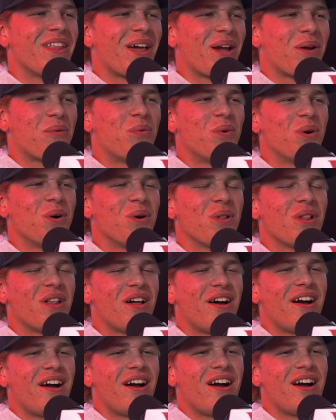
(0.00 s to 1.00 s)
Like
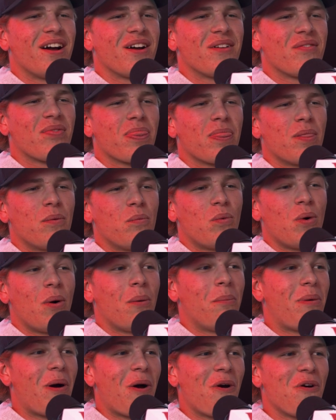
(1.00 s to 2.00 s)

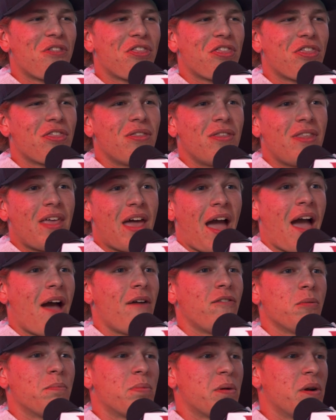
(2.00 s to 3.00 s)
we'll both
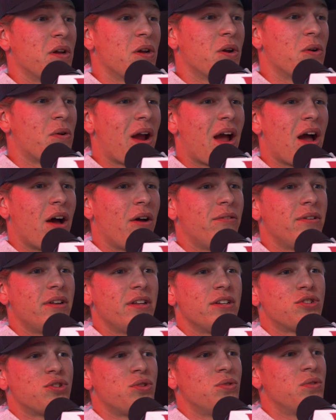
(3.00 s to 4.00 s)
have a pretty good round
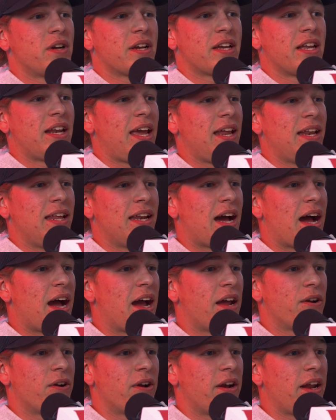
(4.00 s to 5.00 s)
and shoot like an
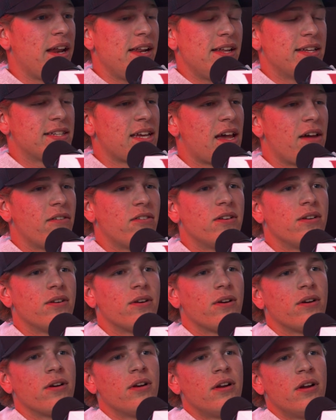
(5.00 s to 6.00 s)
89 or an 87
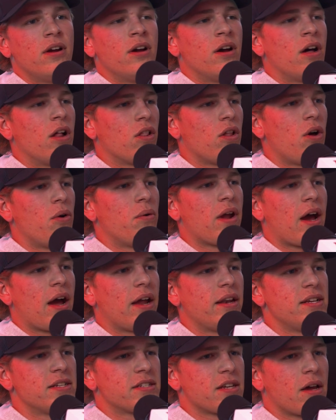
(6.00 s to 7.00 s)
or a low
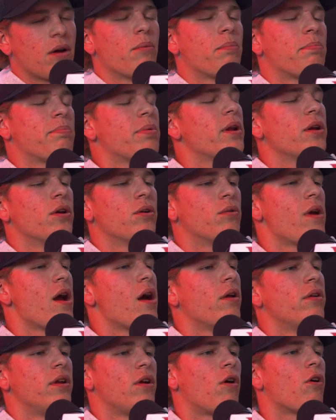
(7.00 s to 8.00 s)
90, a pretty good
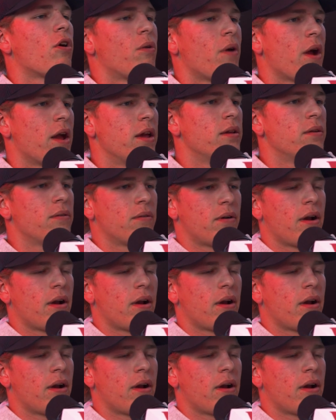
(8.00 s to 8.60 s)
round in our right.